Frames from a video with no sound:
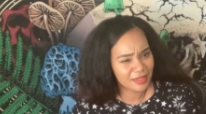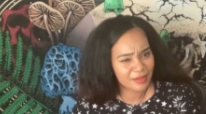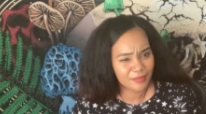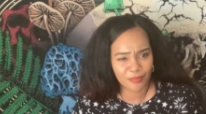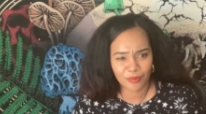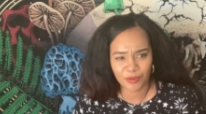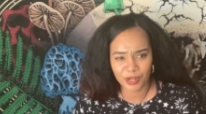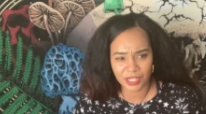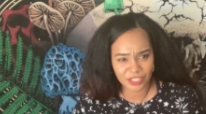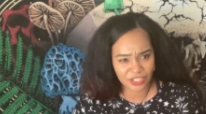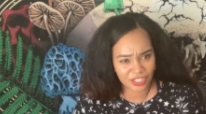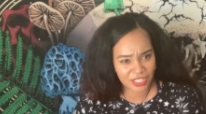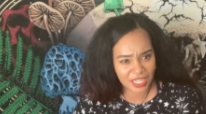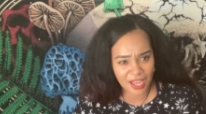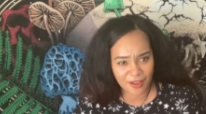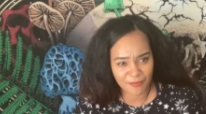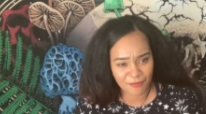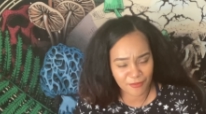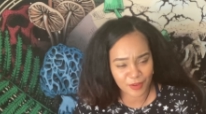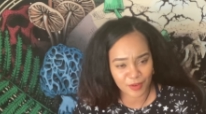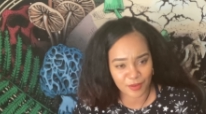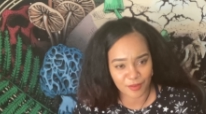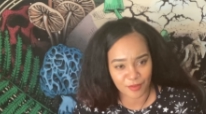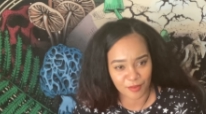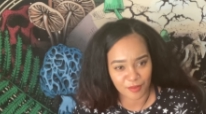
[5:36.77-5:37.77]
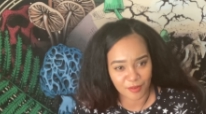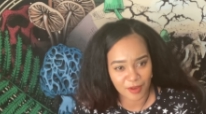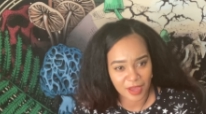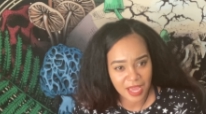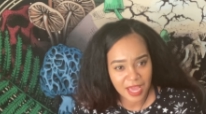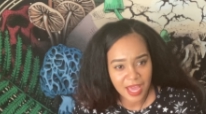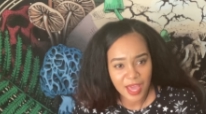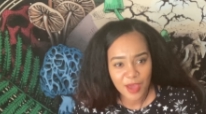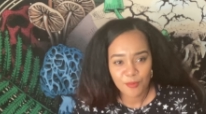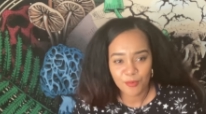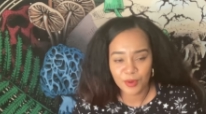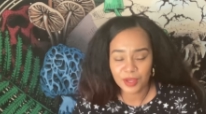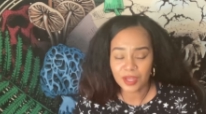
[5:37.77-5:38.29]
Pre-shuffle.
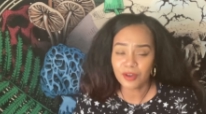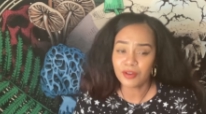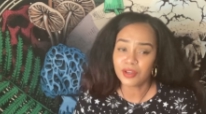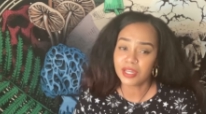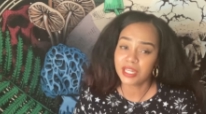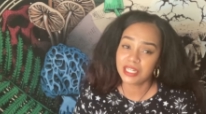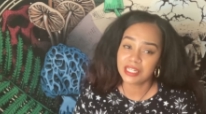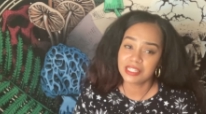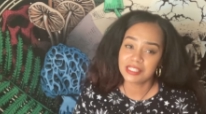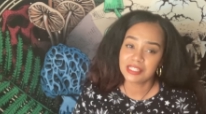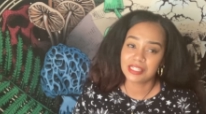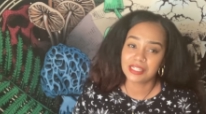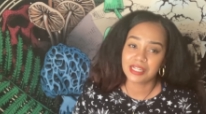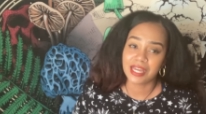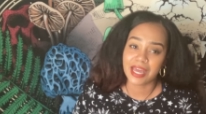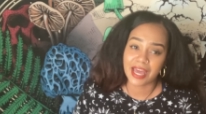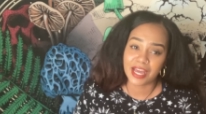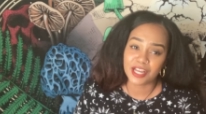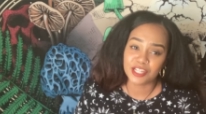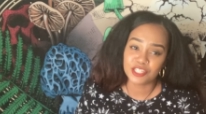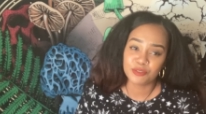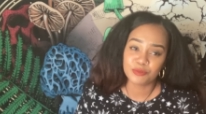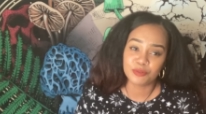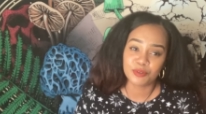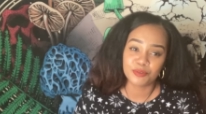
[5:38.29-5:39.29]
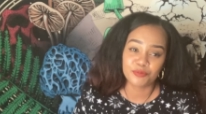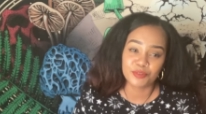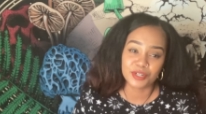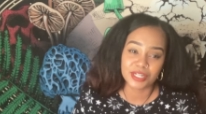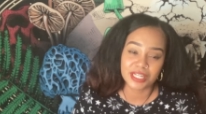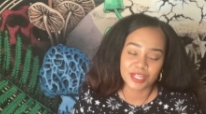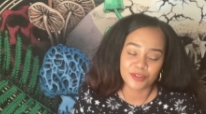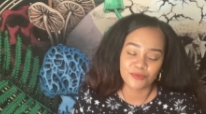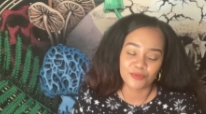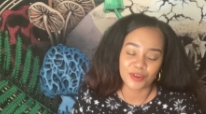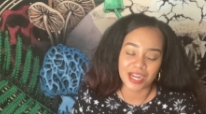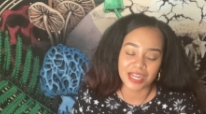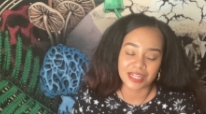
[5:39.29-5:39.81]
We're gonna get into the actual
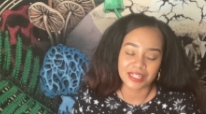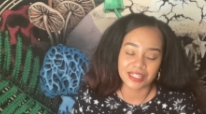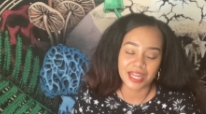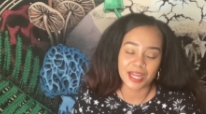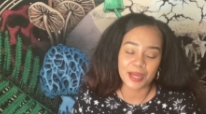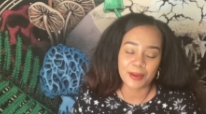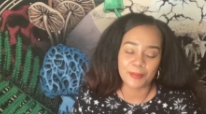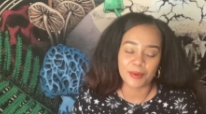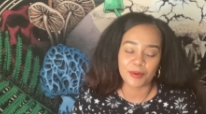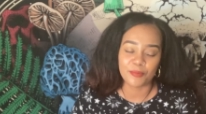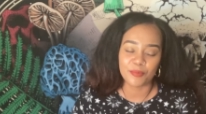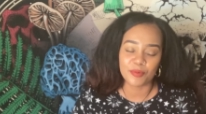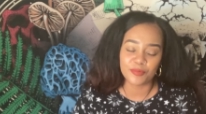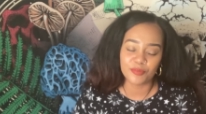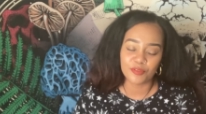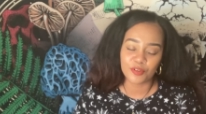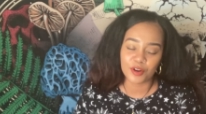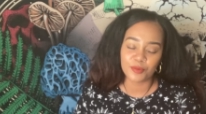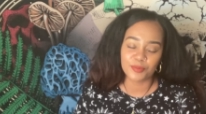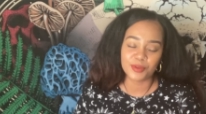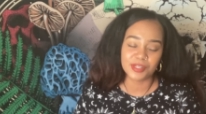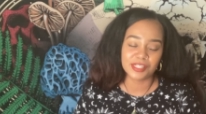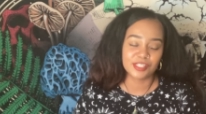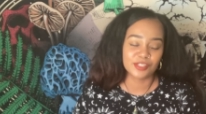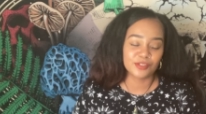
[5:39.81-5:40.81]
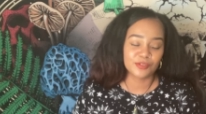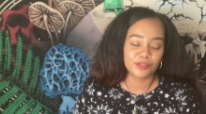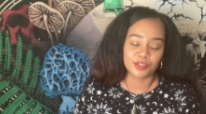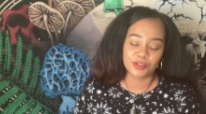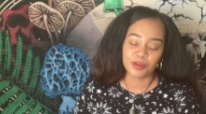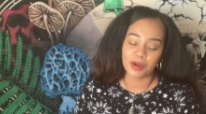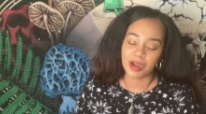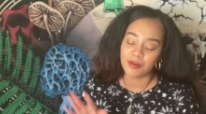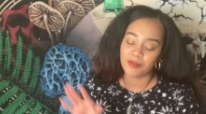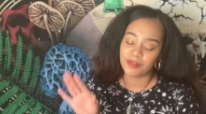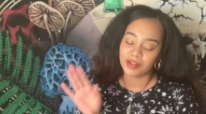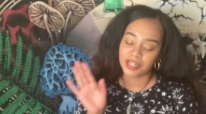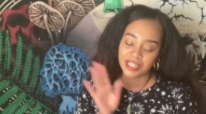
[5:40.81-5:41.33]
read right now, but before we do, you
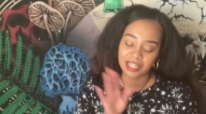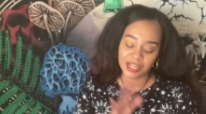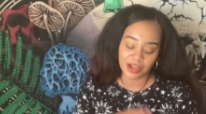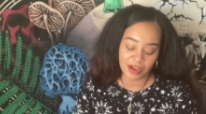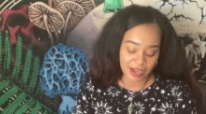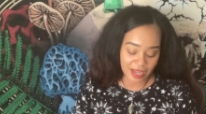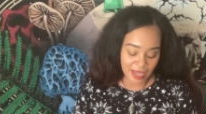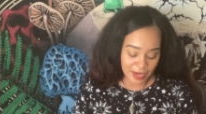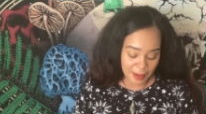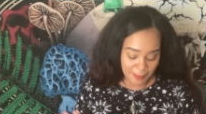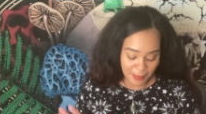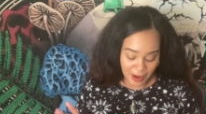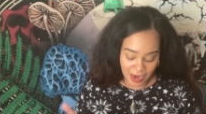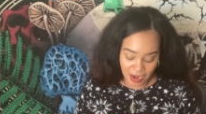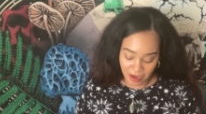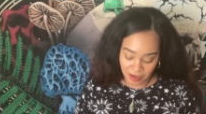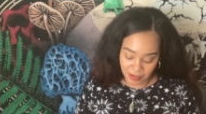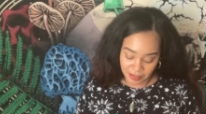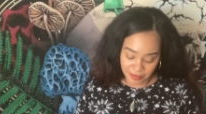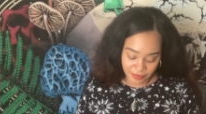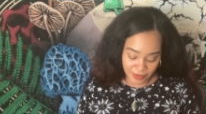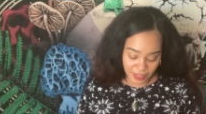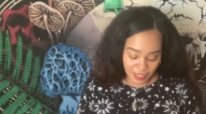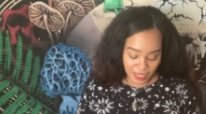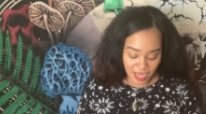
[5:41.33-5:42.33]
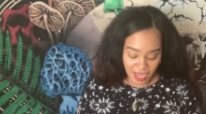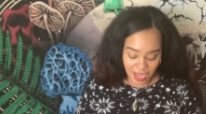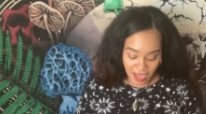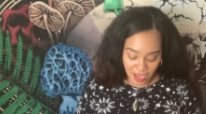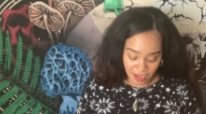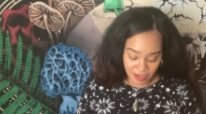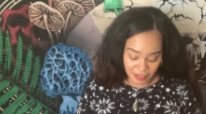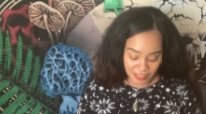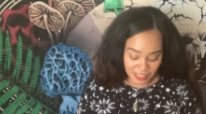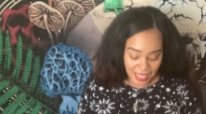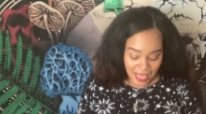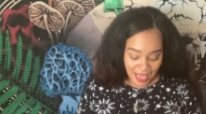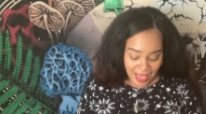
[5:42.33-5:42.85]
already know I gotta pause for the
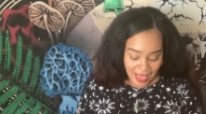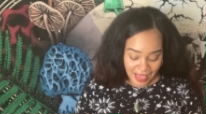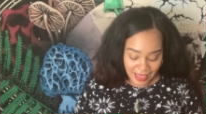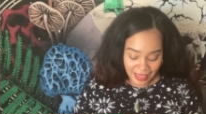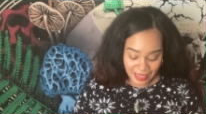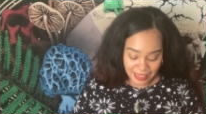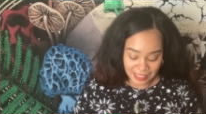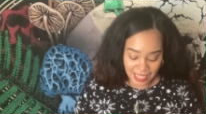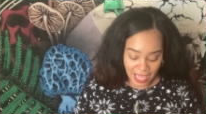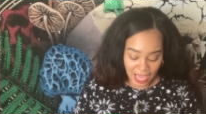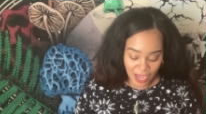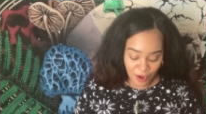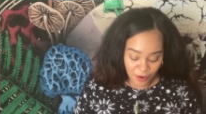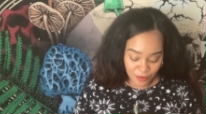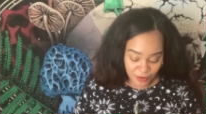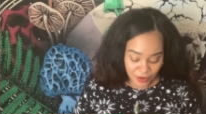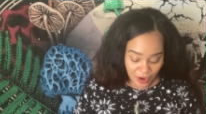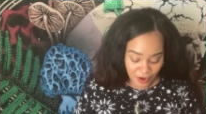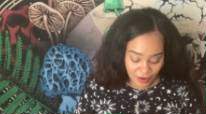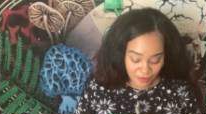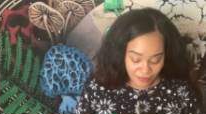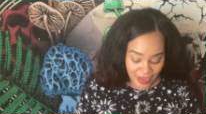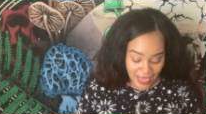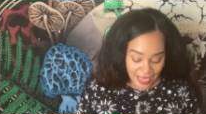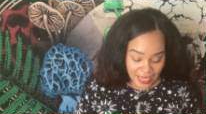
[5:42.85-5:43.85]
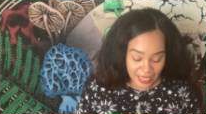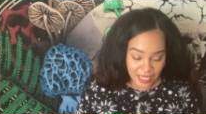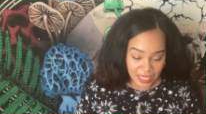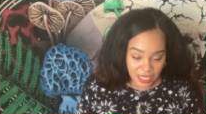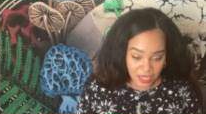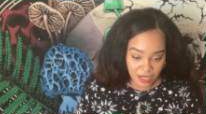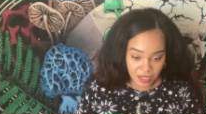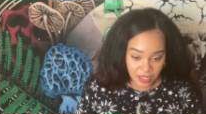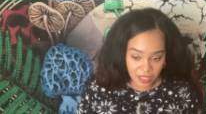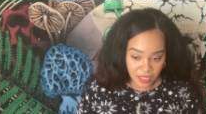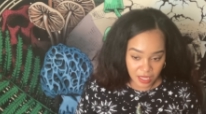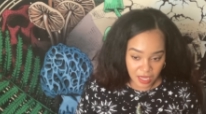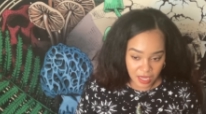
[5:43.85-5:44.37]
calls because I don't know if I
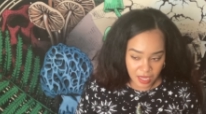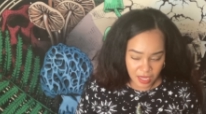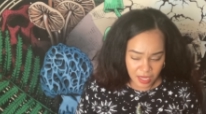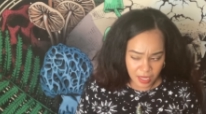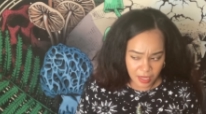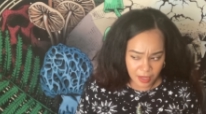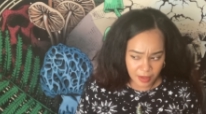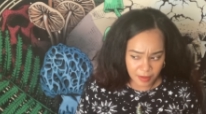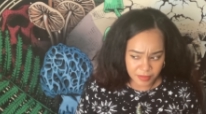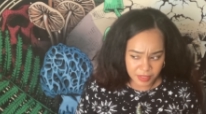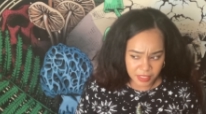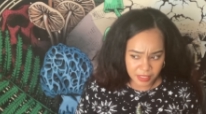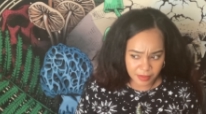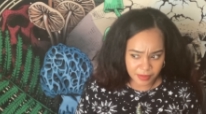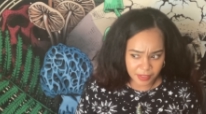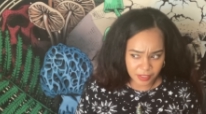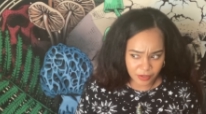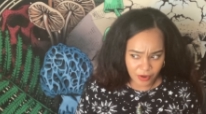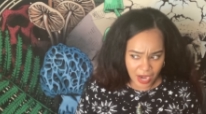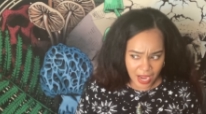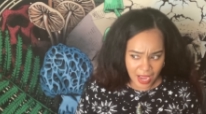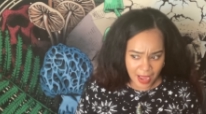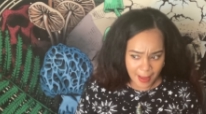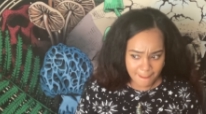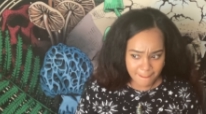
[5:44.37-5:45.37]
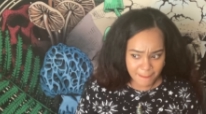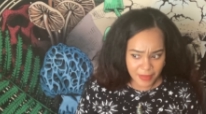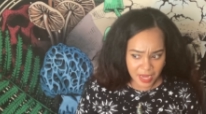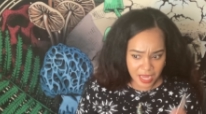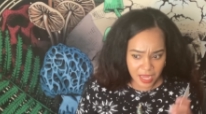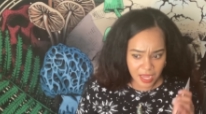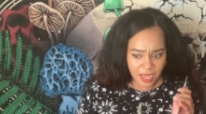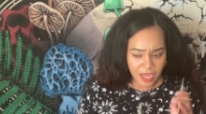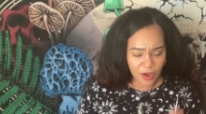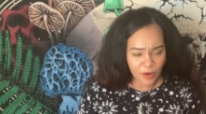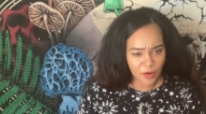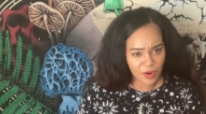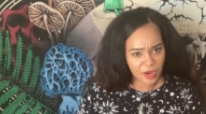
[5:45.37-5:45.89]
hear the um subscribe
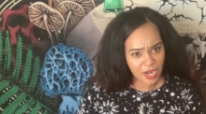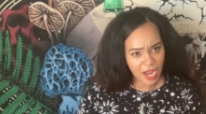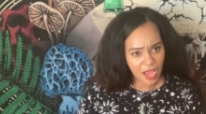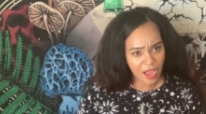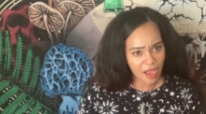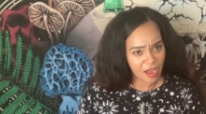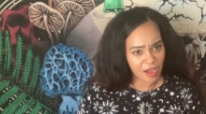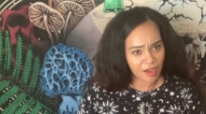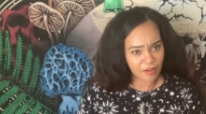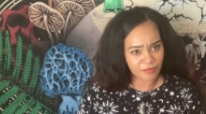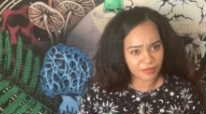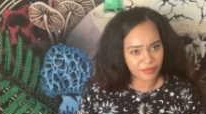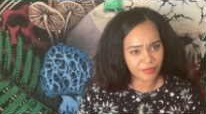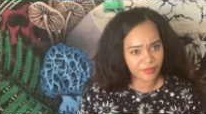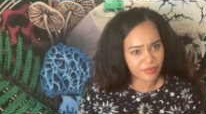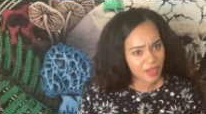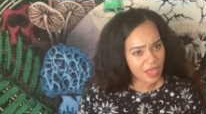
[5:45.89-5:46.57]
button going off